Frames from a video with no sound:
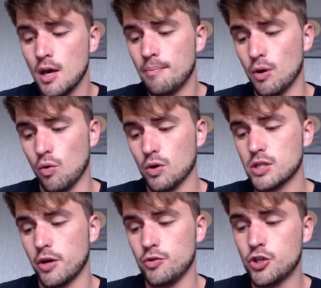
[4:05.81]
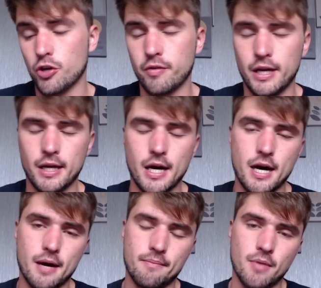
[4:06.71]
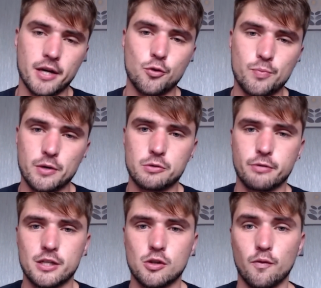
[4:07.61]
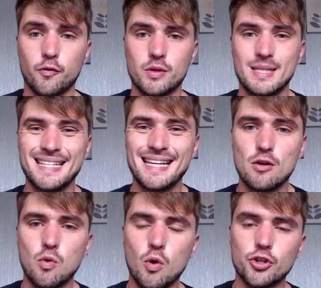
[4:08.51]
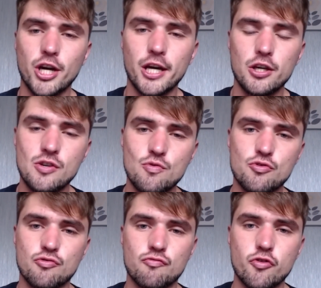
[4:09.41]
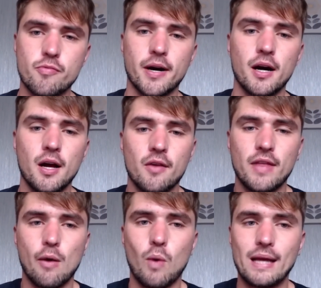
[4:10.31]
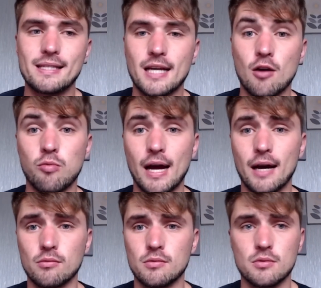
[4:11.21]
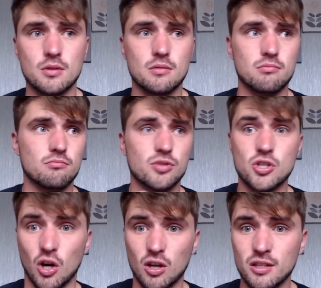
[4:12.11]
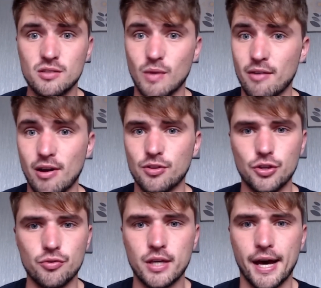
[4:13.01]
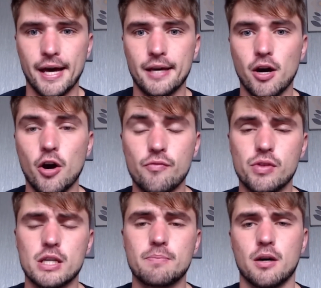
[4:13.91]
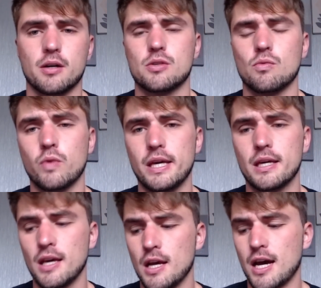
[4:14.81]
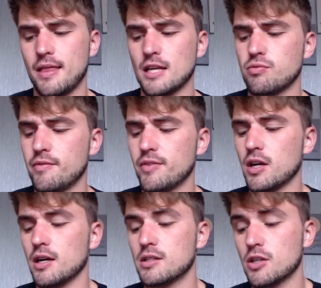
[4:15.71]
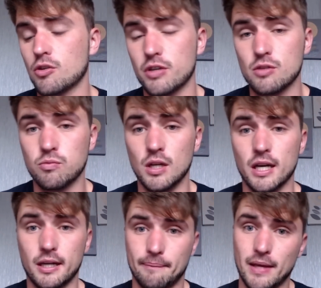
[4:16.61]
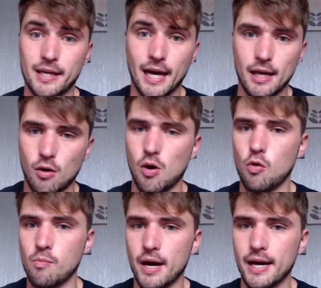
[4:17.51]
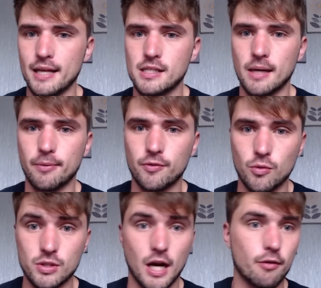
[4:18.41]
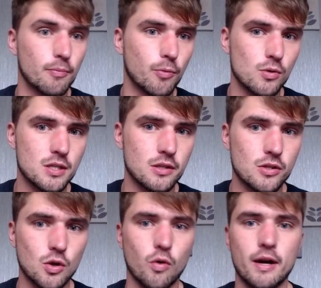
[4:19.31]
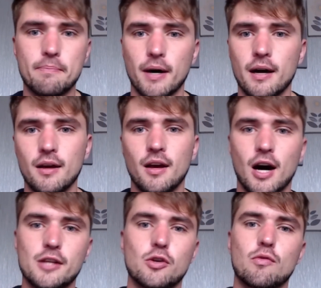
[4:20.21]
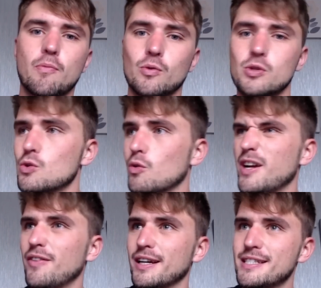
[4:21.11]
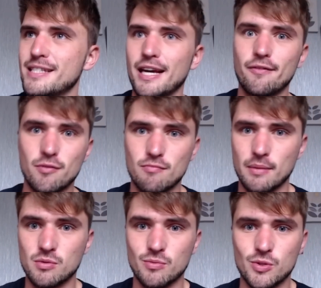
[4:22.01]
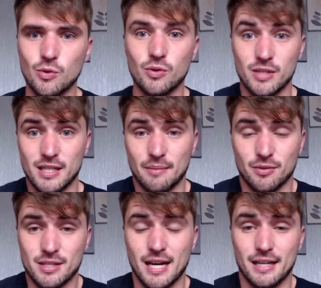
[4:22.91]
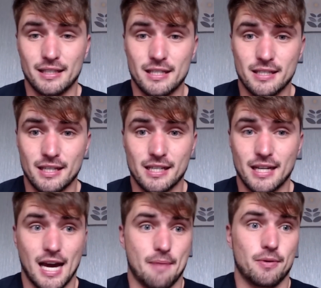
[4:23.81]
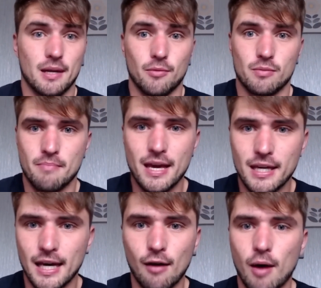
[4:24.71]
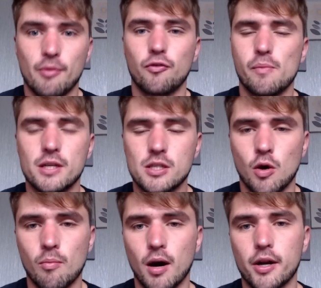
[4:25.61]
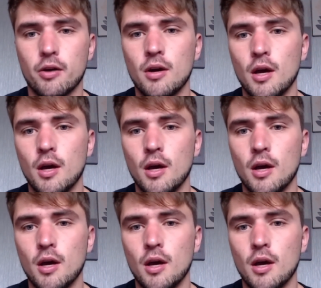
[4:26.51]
But also, during Michael Beale's press conference, he did quash a huge rumour that went around Scotland, went around the UK over this past week, and that's with regards to Chris Willock. Again, I'll hold my hands up. Of course, I reported the story, but I do report the story if I see it from reputable sources. I'm not saying these things are going to happen. I'm not making out I'm a Fabrizio Romano.